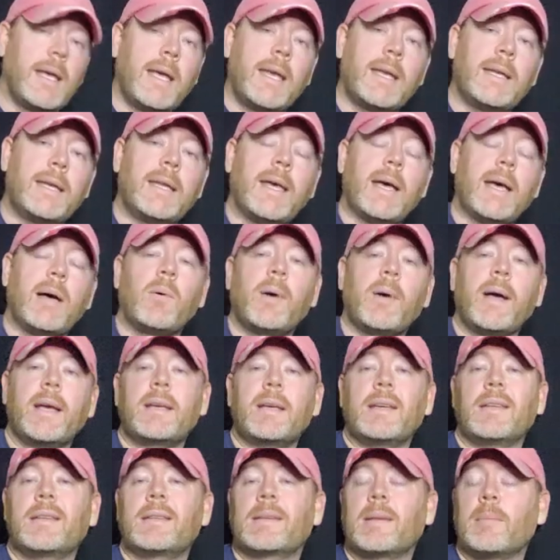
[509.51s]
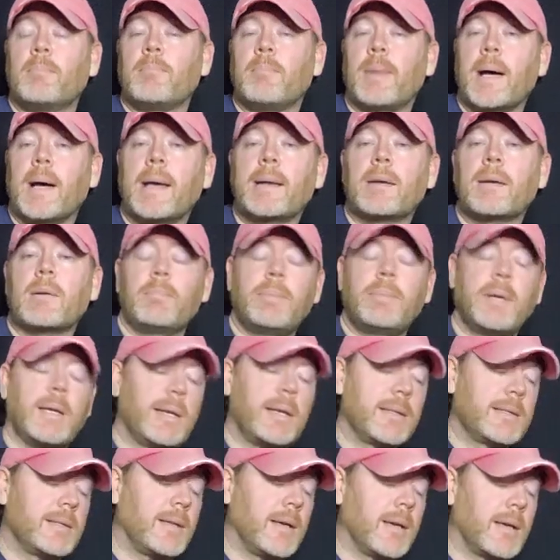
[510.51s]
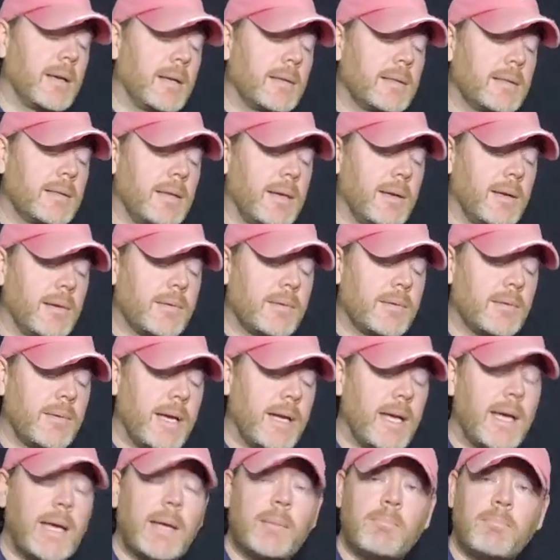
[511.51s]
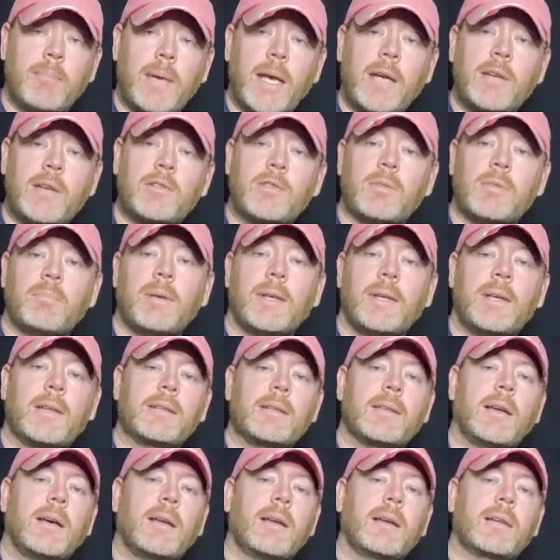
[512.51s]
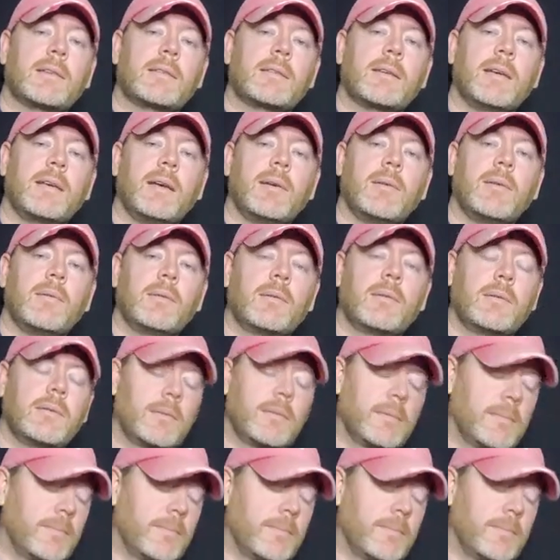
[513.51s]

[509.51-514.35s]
and now I get the minor pentatonic scale. So I had major pentatonic scale,